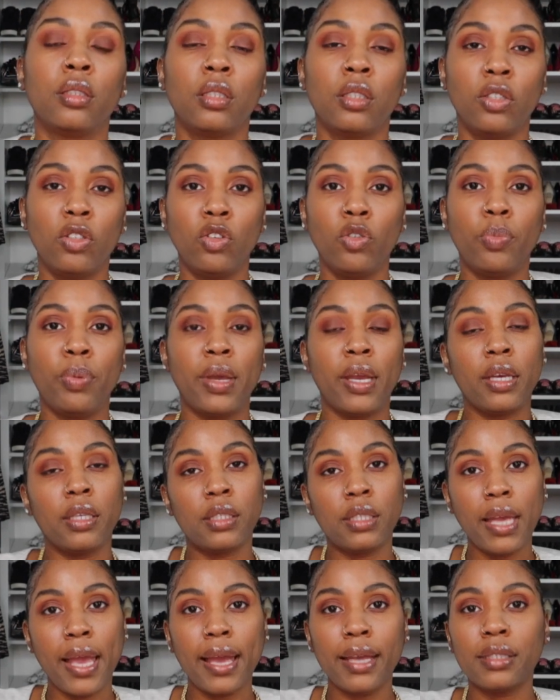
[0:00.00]
you pay
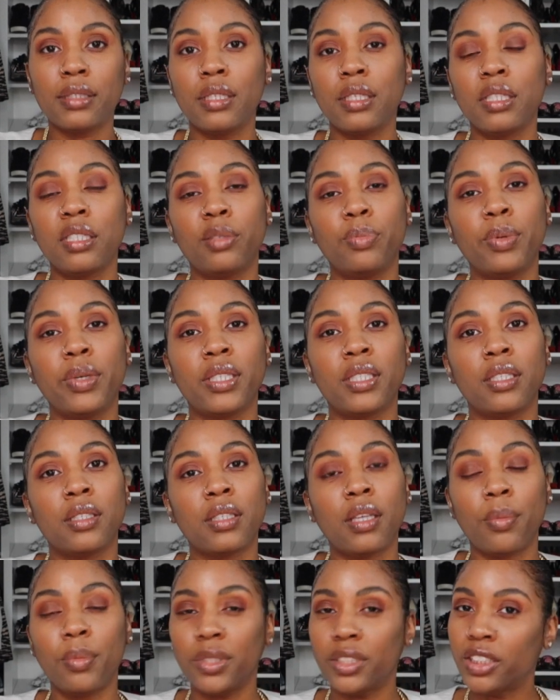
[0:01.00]
taxes. But since
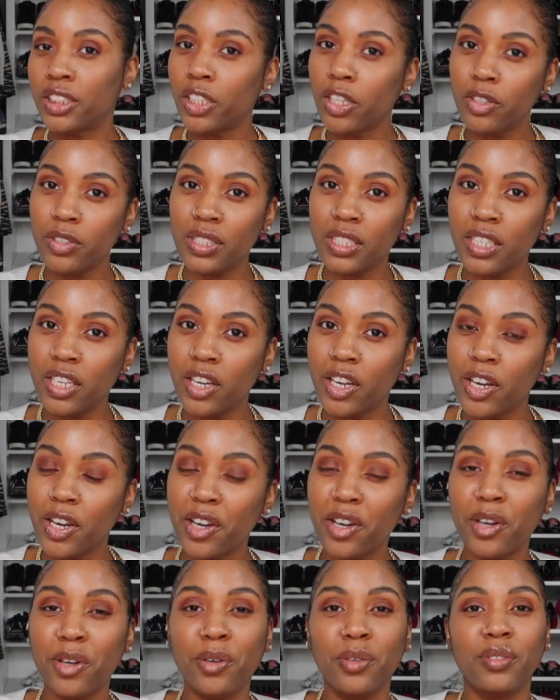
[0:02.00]
I'm a Jersey
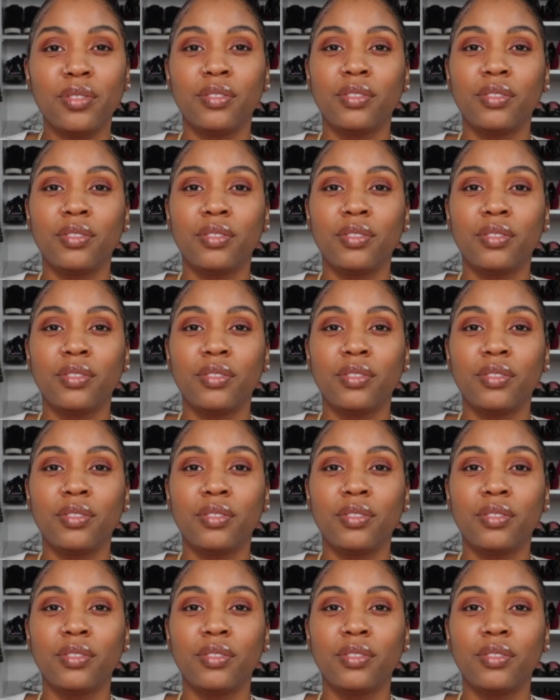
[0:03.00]
girl,